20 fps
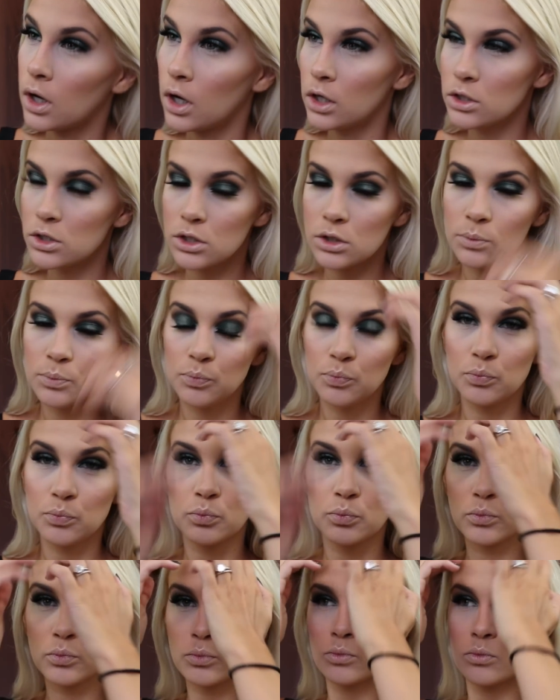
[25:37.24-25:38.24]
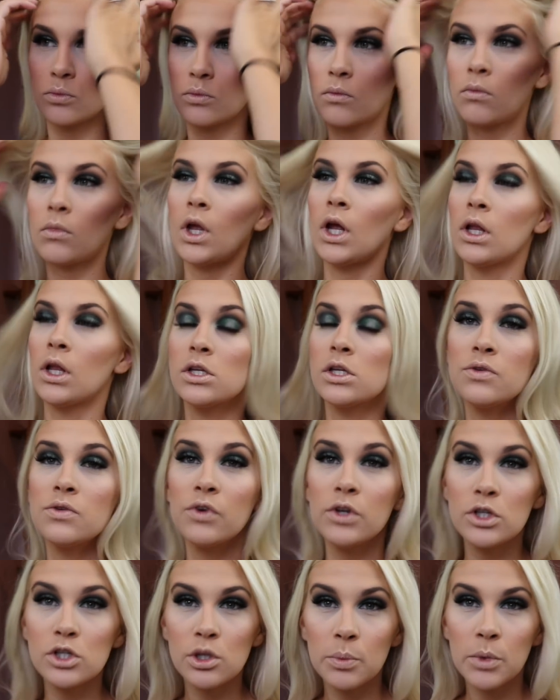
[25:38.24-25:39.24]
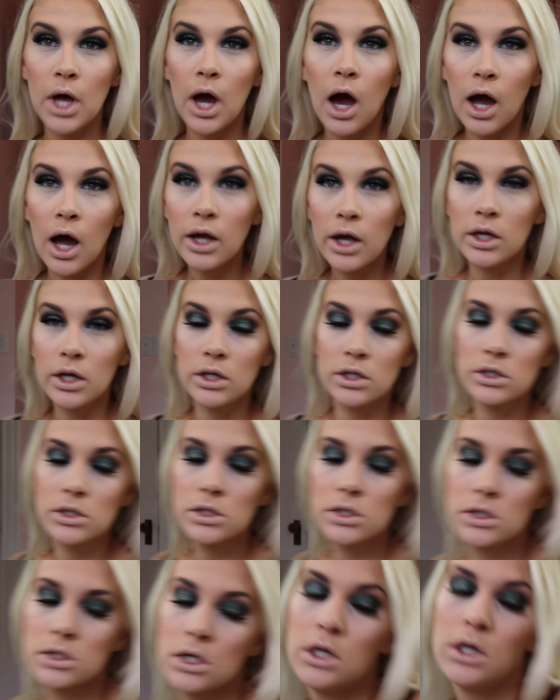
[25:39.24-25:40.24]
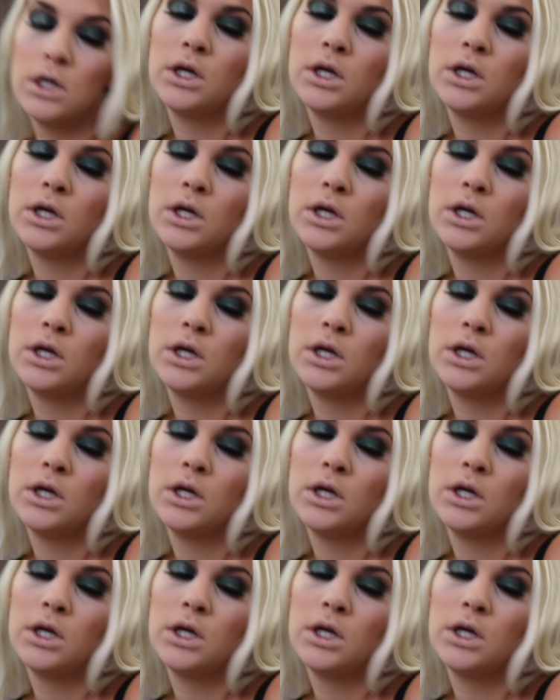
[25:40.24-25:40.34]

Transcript: guys, let's finish up the eyes